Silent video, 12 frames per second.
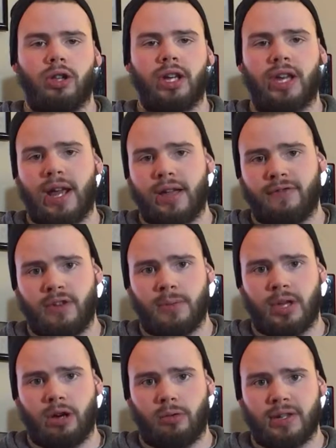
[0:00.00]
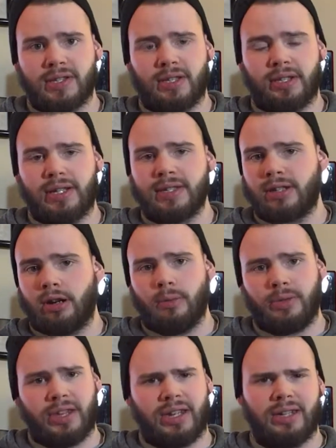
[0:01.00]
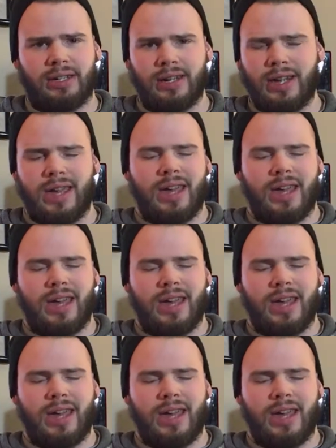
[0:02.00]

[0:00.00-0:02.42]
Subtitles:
looking at Vimeo recently, so I'm thinking